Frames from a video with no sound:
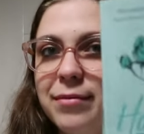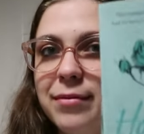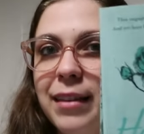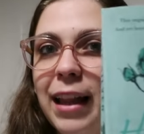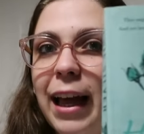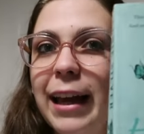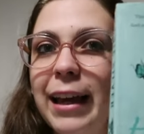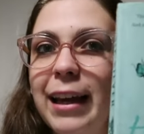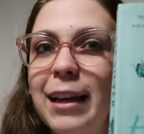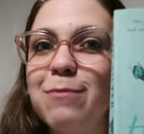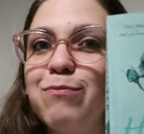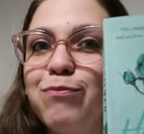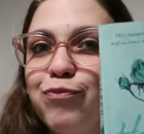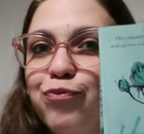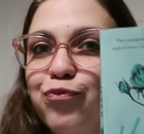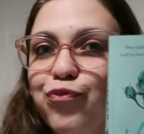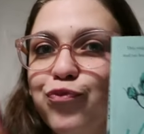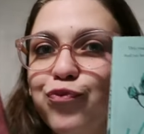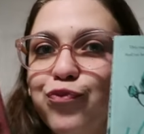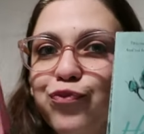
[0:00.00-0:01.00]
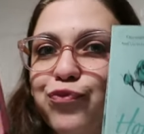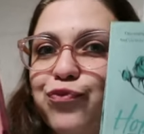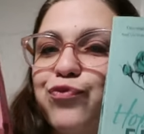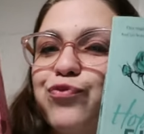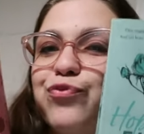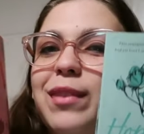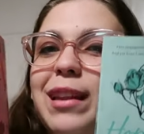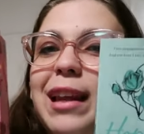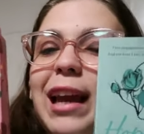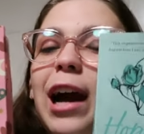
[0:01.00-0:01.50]
Like,
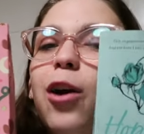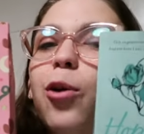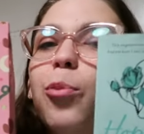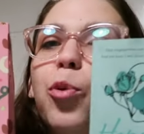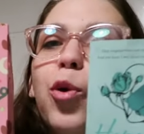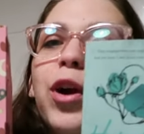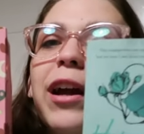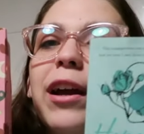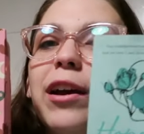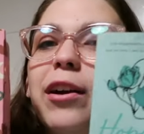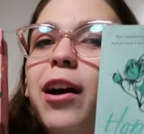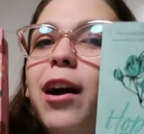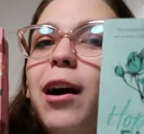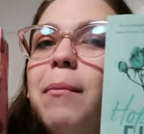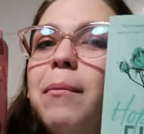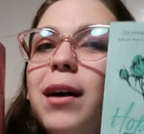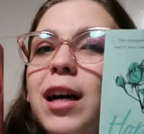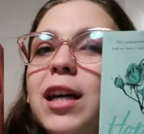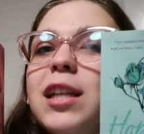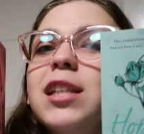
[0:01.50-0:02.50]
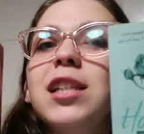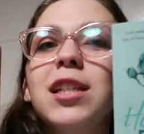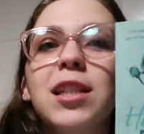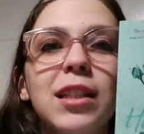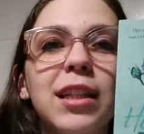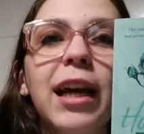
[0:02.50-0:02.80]
cowboy era much?